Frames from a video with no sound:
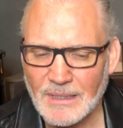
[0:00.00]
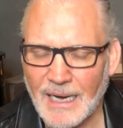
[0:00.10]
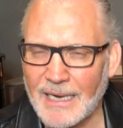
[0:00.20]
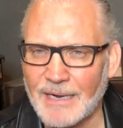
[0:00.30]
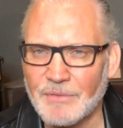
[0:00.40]

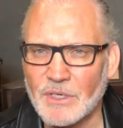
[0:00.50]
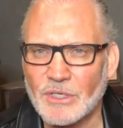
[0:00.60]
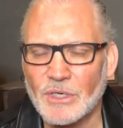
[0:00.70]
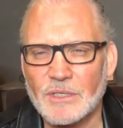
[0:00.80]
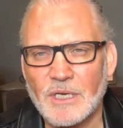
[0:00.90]
I love the
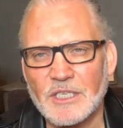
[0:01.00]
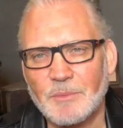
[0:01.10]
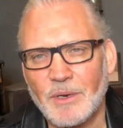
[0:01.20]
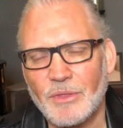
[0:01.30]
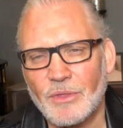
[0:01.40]
church. I
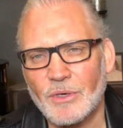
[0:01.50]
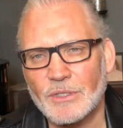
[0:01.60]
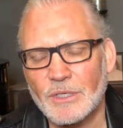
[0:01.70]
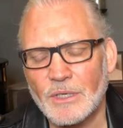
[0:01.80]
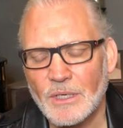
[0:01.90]
spent
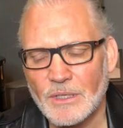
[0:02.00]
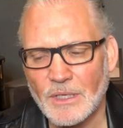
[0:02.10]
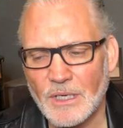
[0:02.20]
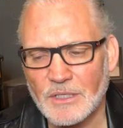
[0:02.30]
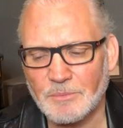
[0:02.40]
30
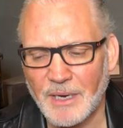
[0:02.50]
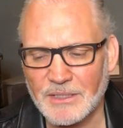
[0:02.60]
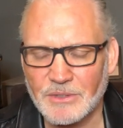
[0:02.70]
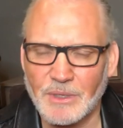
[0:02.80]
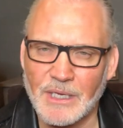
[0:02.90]
years
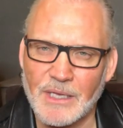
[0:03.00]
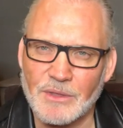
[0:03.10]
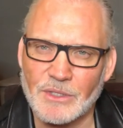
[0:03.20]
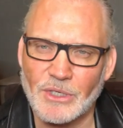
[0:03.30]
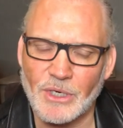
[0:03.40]
pastoring in
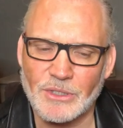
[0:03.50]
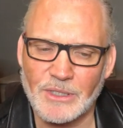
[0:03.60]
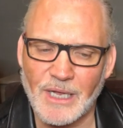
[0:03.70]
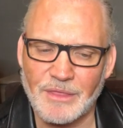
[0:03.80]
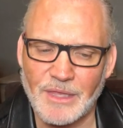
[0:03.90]
the church.
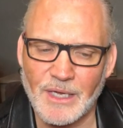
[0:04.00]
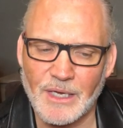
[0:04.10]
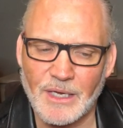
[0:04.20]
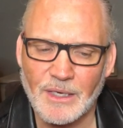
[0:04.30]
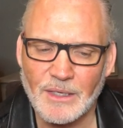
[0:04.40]
And I
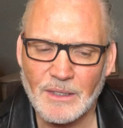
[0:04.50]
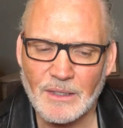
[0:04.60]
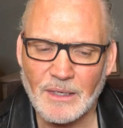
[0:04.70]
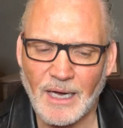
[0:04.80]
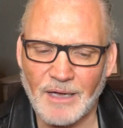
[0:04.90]
think
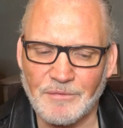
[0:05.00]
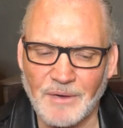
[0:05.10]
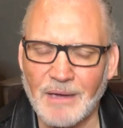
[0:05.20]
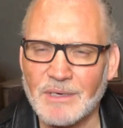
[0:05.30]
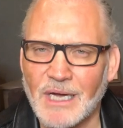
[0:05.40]
I
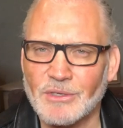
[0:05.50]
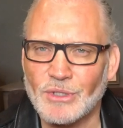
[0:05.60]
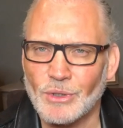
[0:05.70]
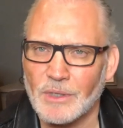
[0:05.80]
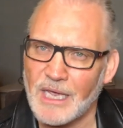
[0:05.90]
found out
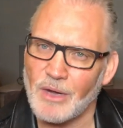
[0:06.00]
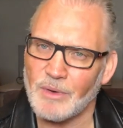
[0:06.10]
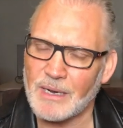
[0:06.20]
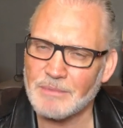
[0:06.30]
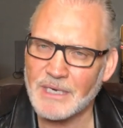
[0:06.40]
too late
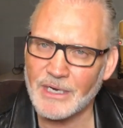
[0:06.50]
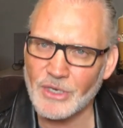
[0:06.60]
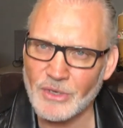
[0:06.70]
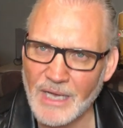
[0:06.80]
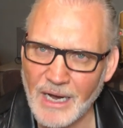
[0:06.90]
what I'm telling
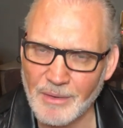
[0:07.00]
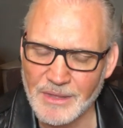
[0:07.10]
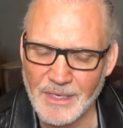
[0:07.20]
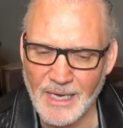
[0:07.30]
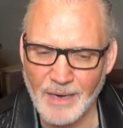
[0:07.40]
you now. I
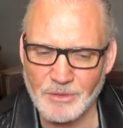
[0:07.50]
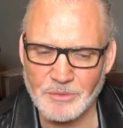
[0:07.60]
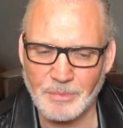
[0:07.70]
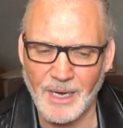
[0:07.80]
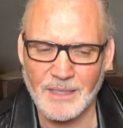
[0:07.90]
think I was
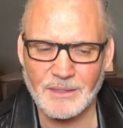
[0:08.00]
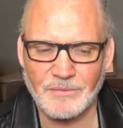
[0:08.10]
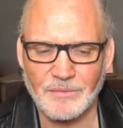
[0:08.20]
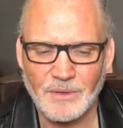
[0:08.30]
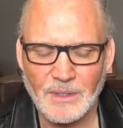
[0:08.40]
part
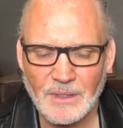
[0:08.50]
of